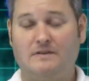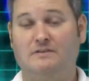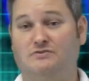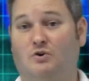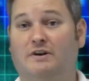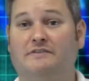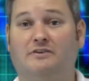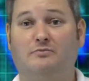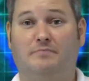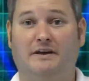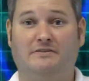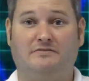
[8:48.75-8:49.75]
Join us on
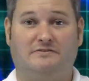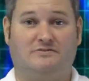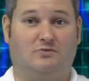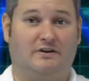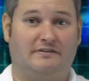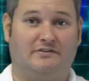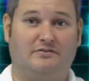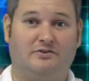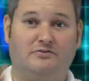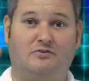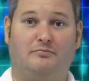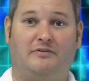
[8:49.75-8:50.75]
Pinterest. Join us on
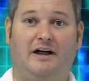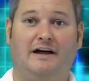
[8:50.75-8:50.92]
Google+.